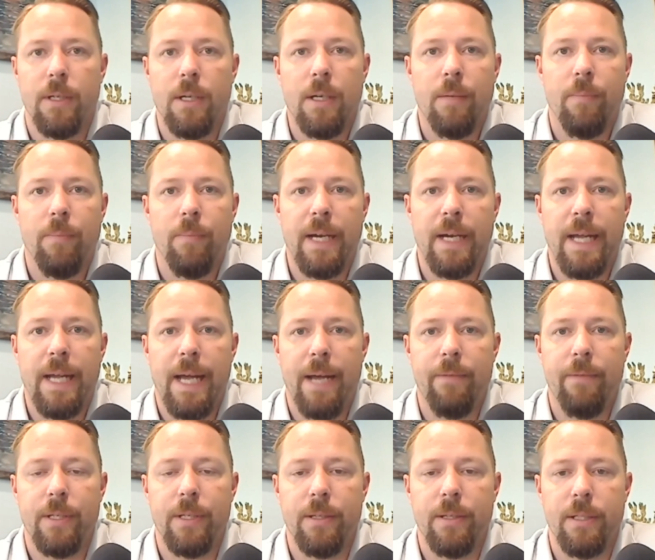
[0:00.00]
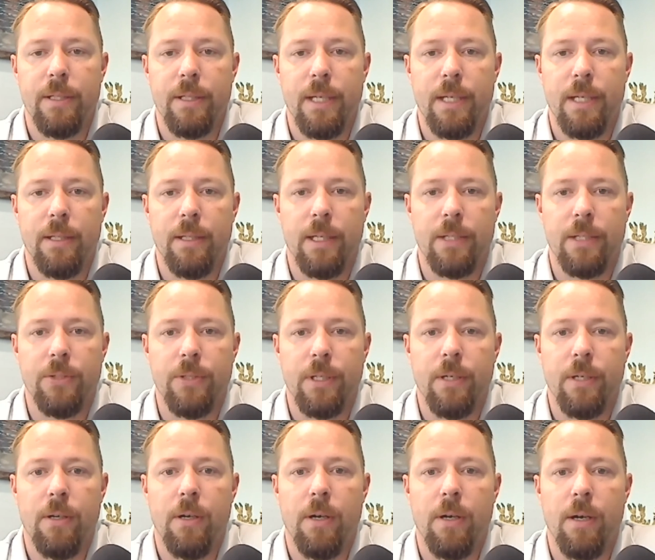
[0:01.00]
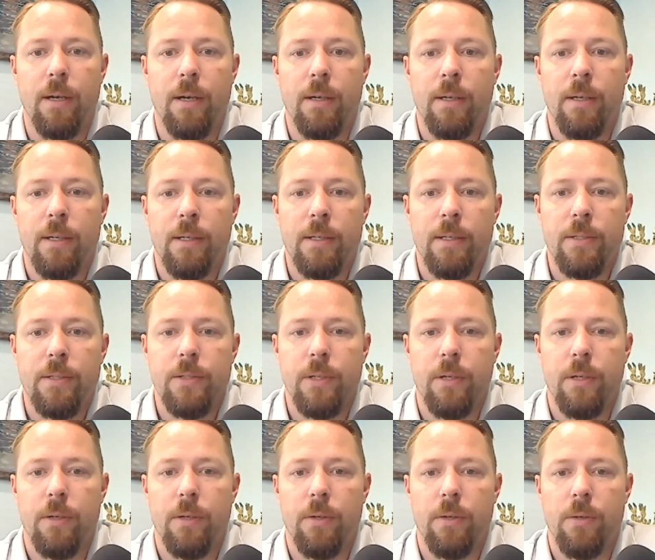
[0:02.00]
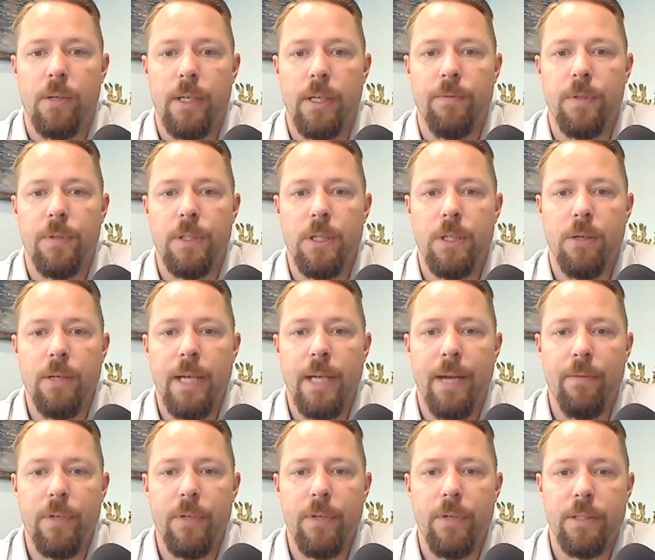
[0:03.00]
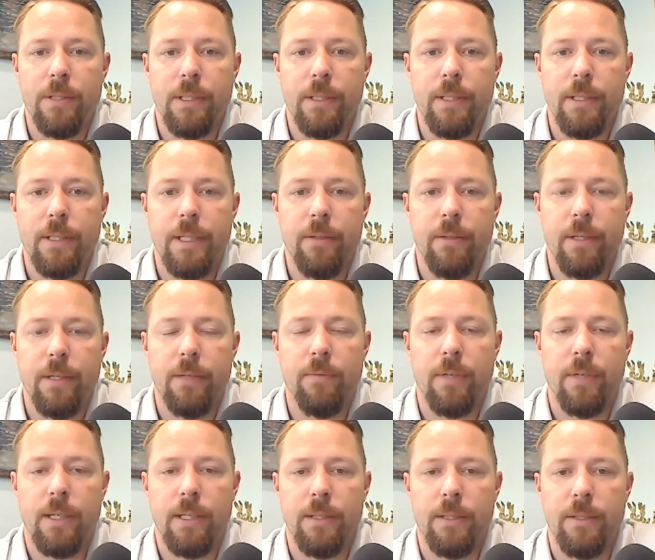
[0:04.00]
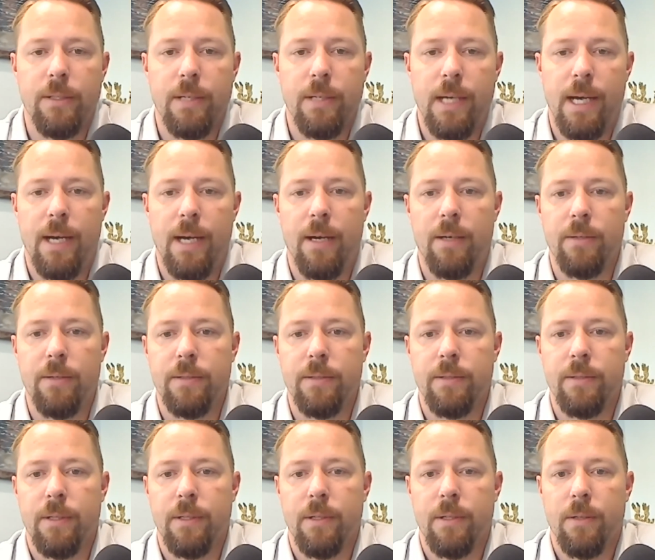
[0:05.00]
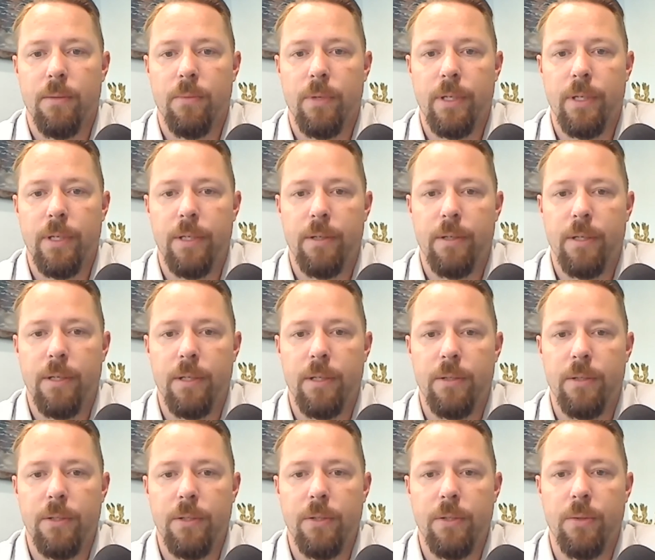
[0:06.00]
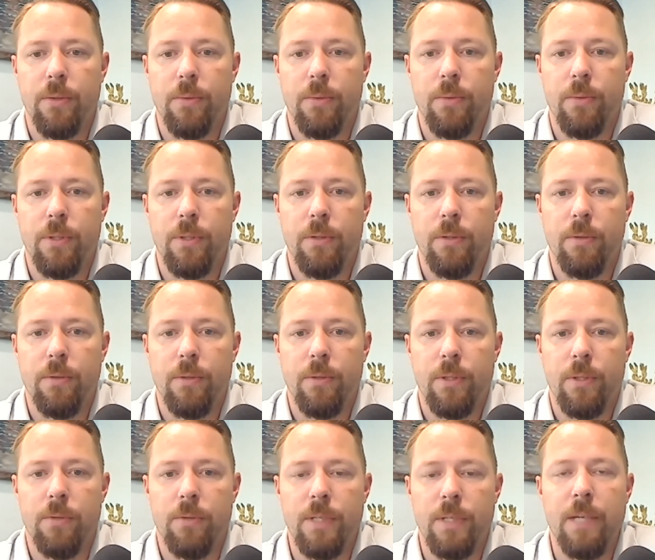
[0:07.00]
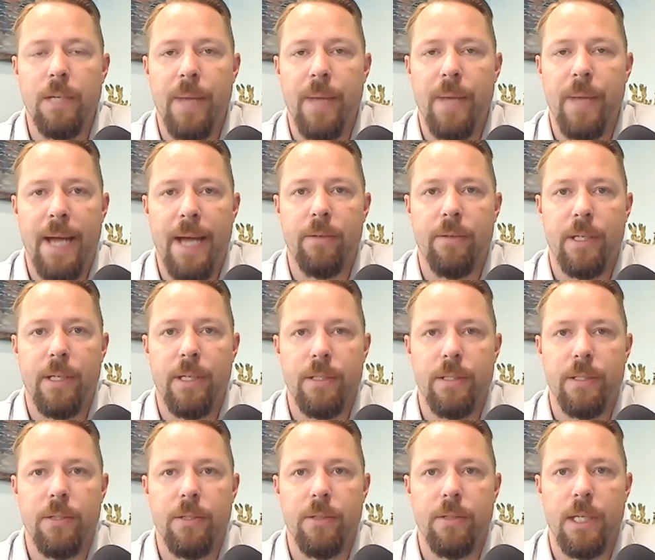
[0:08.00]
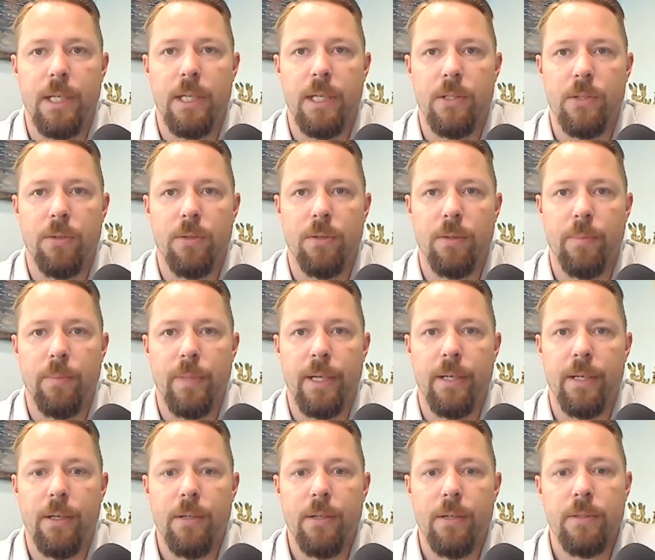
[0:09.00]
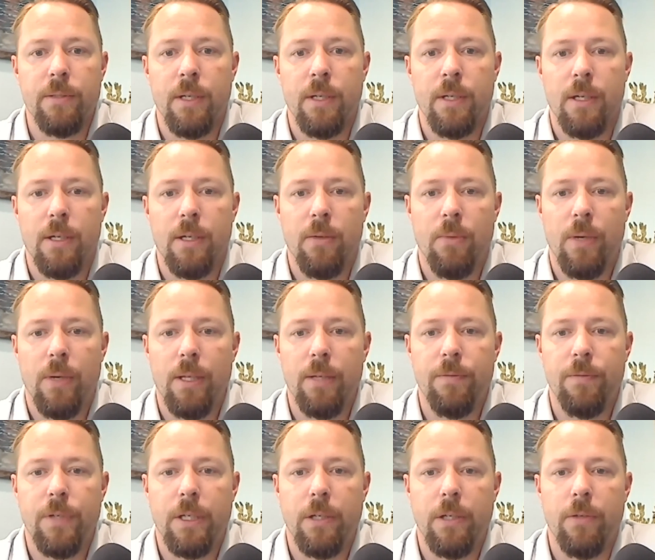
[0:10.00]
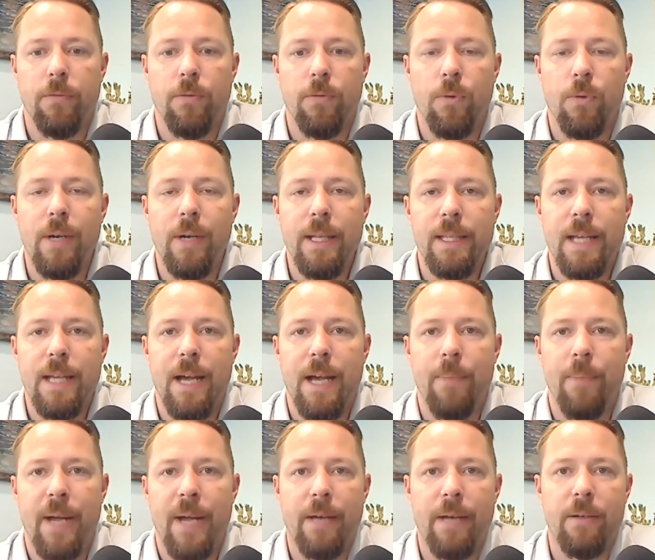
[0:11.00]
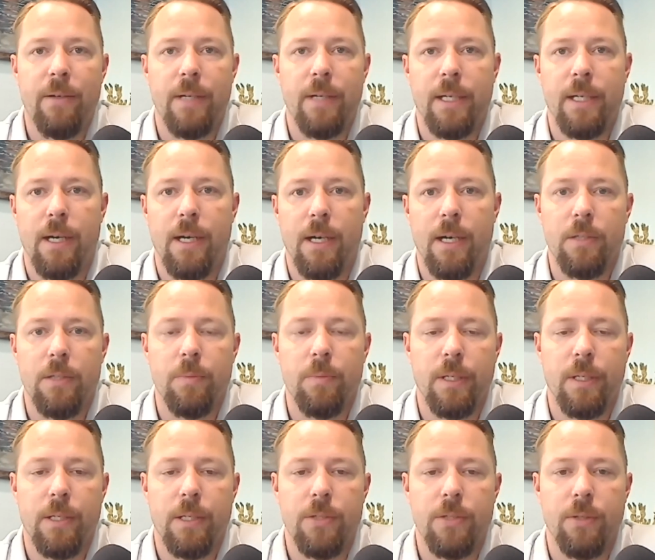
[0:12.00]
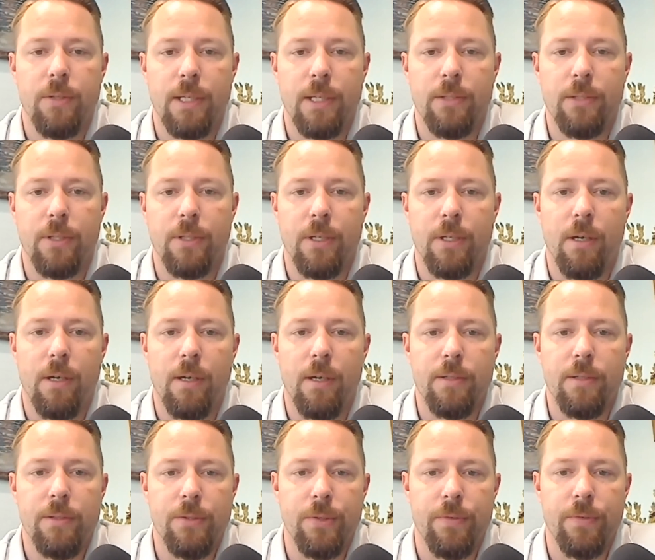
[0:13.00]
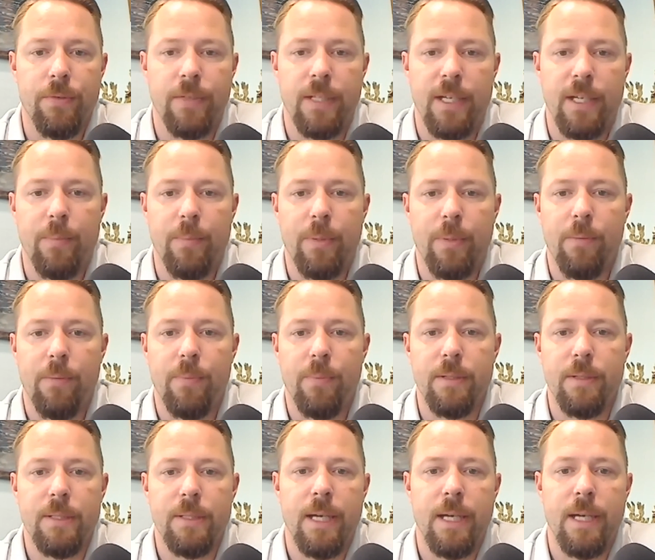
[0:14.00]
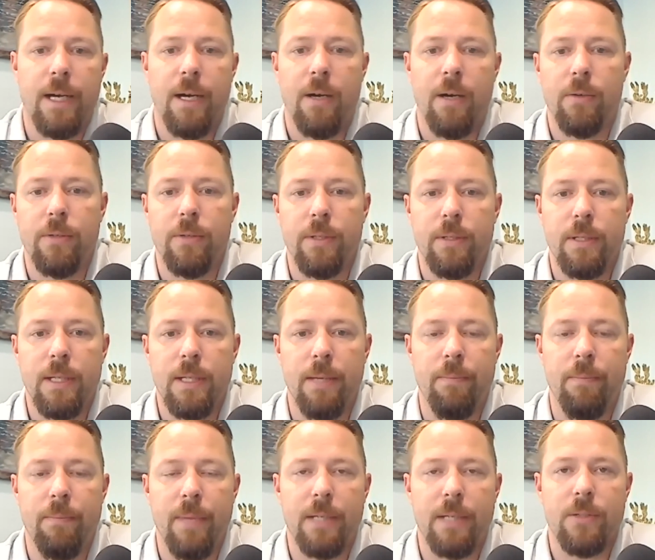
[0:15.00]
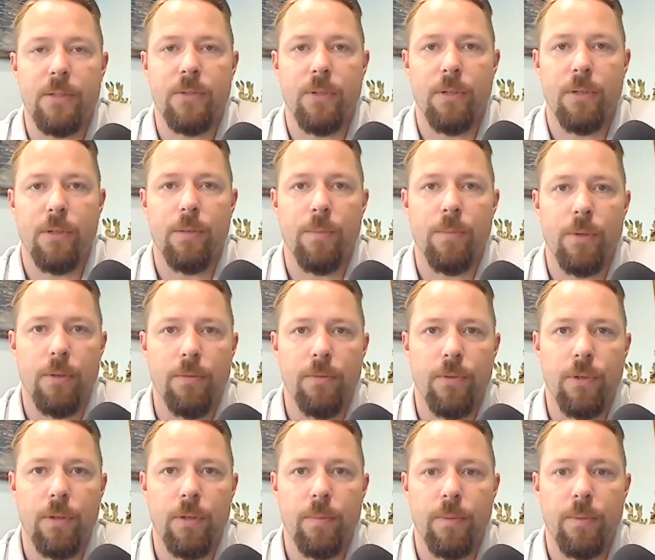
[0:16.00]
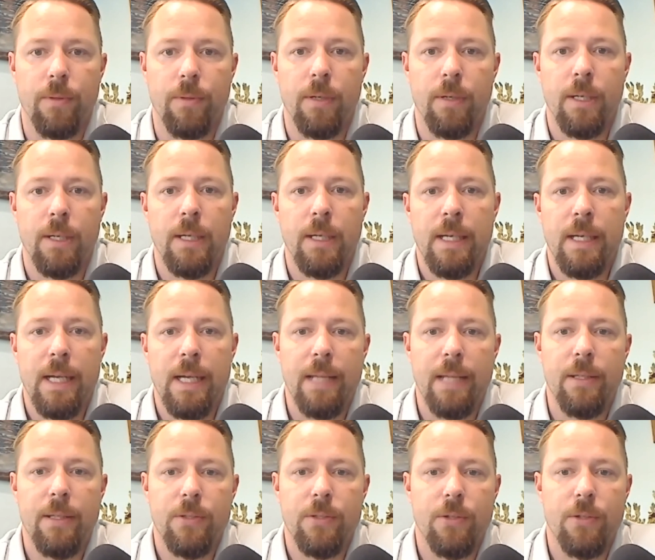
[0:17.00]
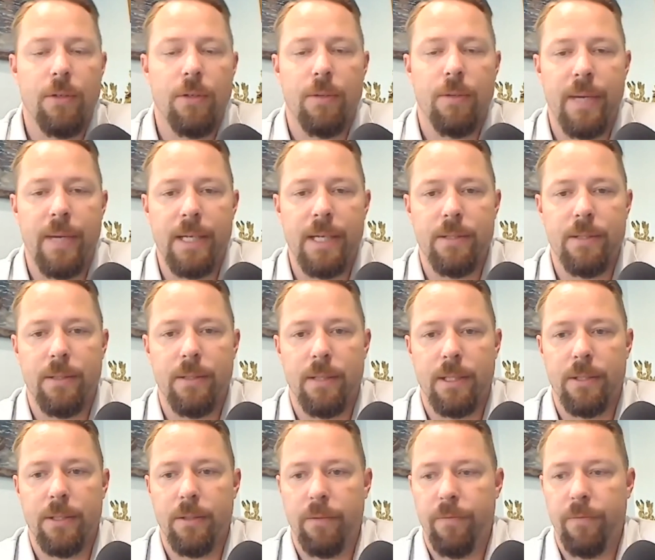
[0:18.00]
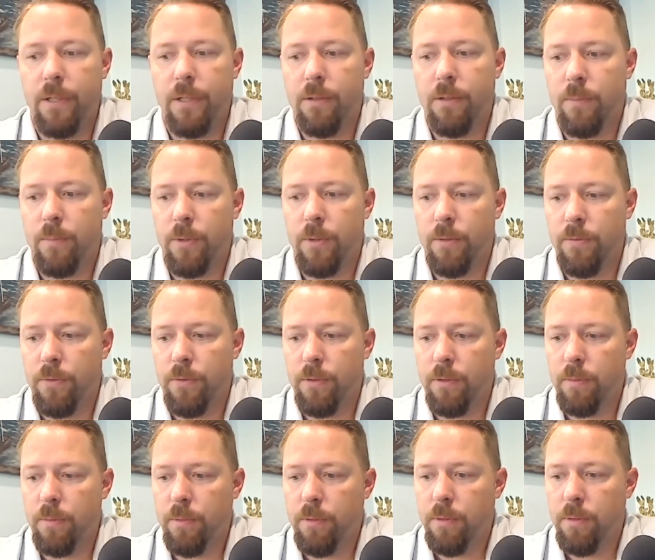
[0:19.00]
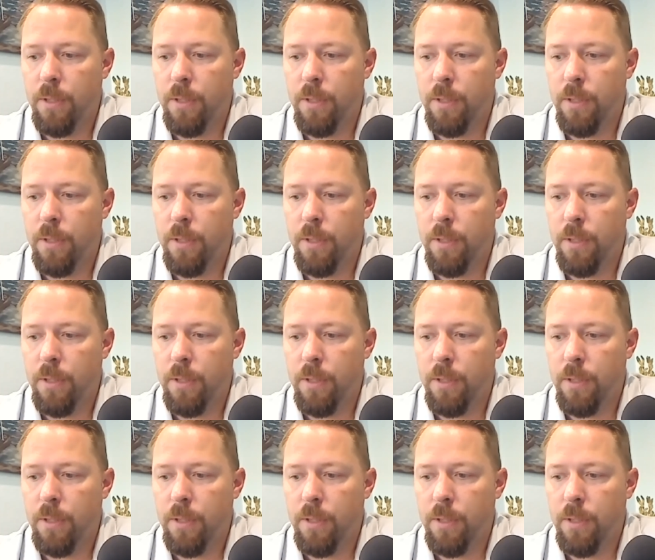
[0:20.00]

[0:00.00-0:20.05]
by having the electric car. So if you don't have a utility grid running to your house, what are you going to do? You need batteries and you need solar panels. Well, if you can avoid that battery cost because your electric car is serving that purpose, now it makes solar more affordable, and the solar makes the electric vehicle more affordable.